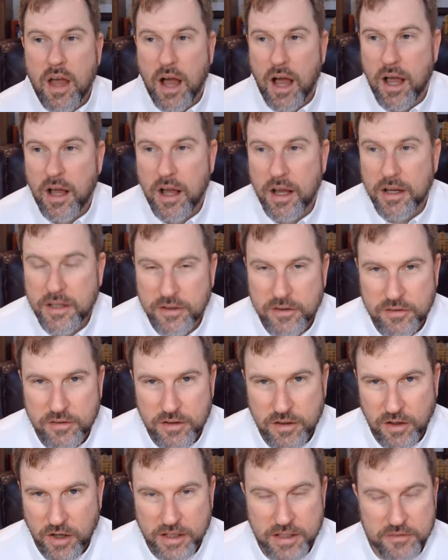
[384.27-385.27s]
I can
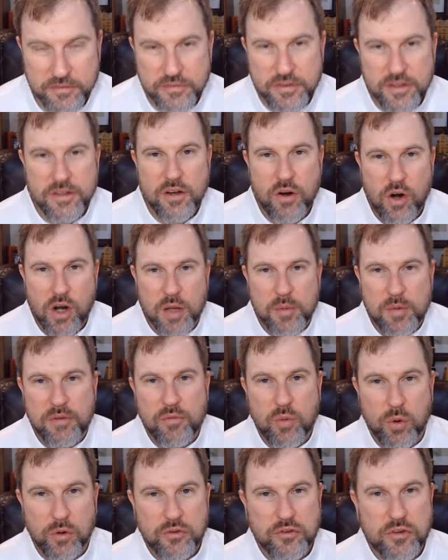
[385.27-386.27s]
see the argument
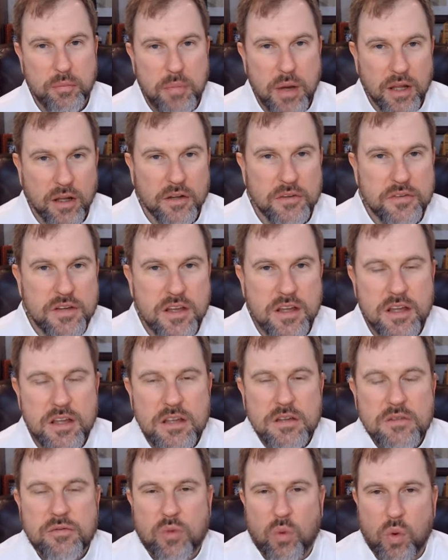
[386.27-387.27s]
for
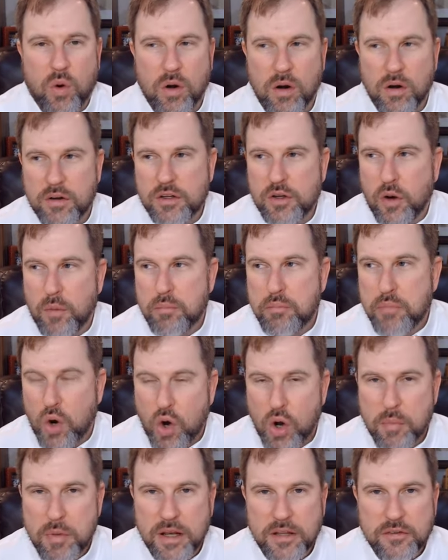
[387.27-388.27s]
stability, for
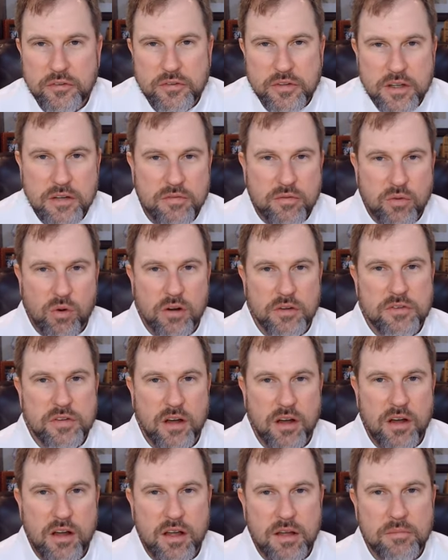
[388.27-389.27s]
permanency for a
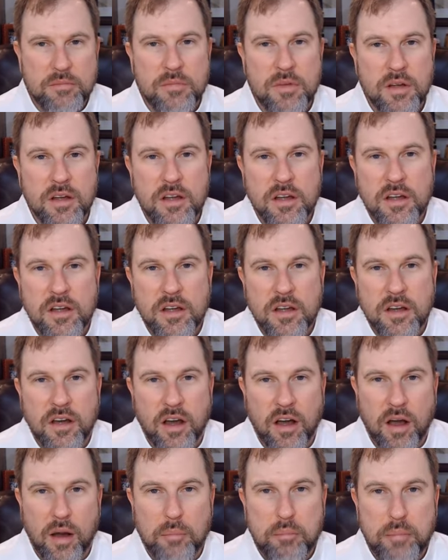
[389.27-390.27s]
time.
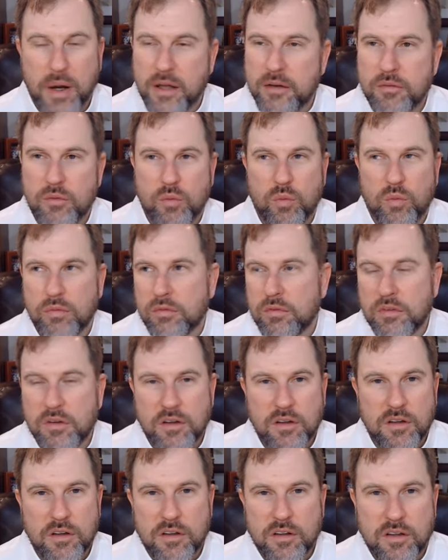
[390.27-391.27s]
But,
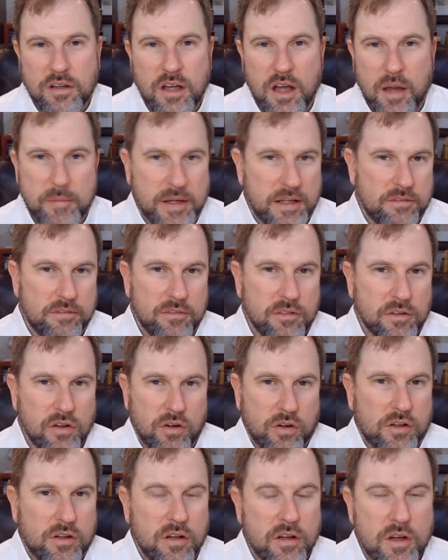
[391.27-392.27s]
I mean,
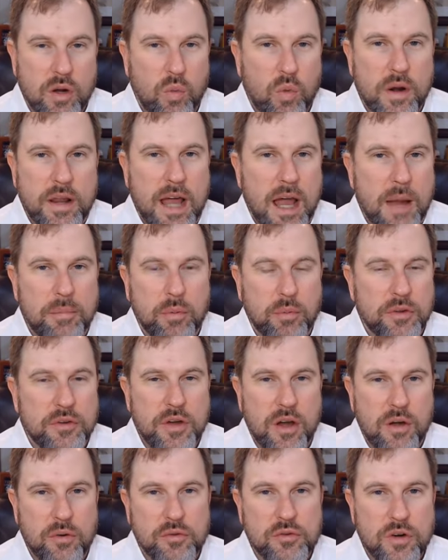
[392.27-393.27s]
look, what happened with
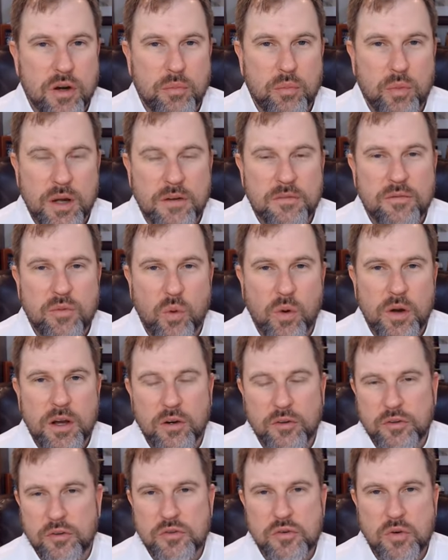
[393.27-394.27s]
Donald Trump? We had 4
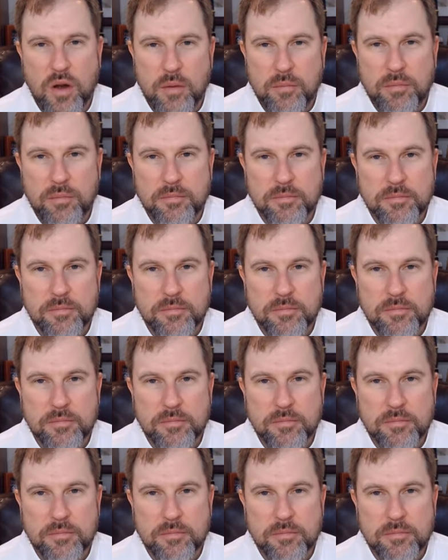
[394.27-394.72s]
years of Trump,